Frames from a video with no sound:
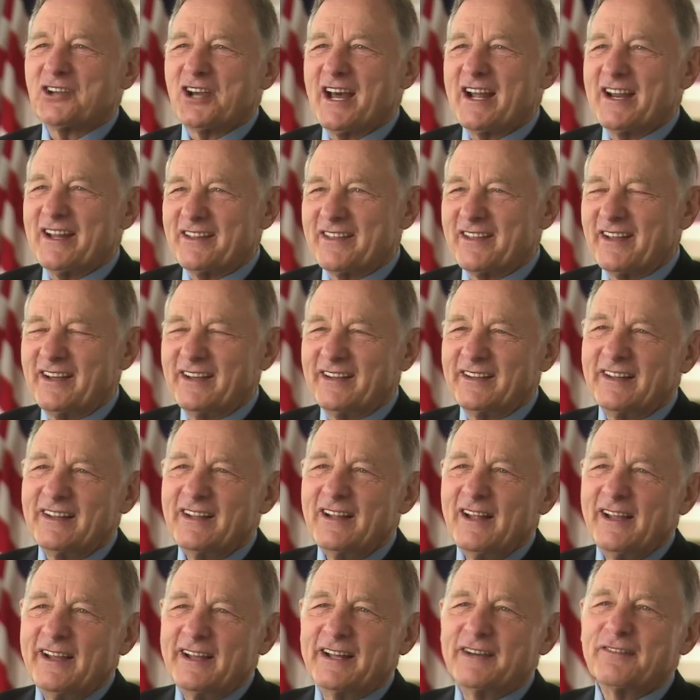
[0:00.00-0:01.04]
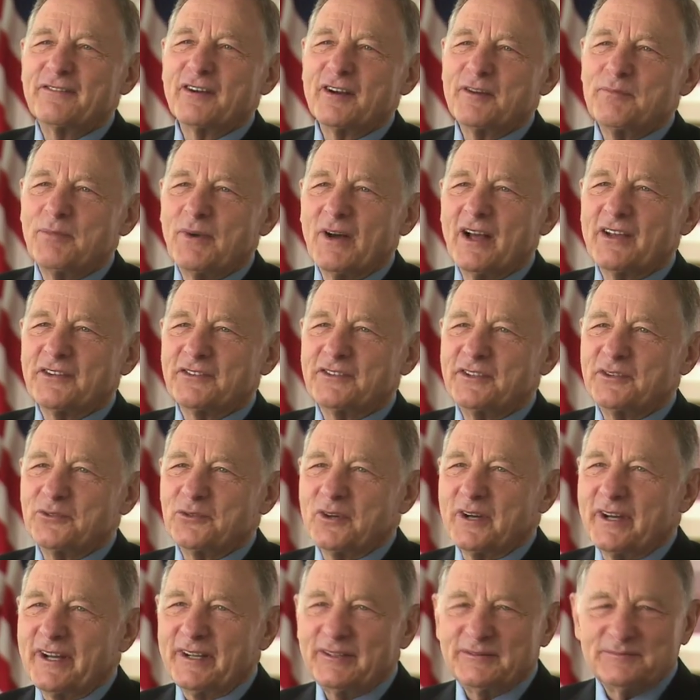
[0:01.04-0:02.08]
kind of thing in a very positive
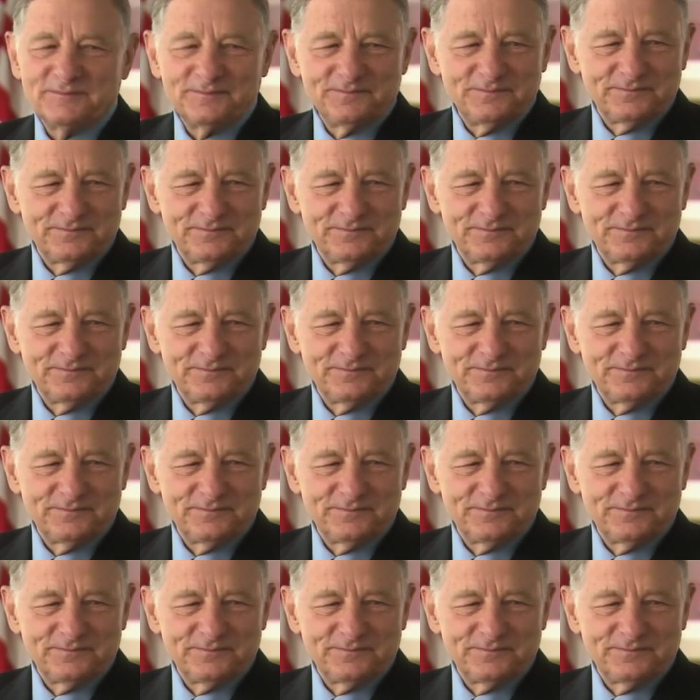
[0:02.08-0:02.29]
way.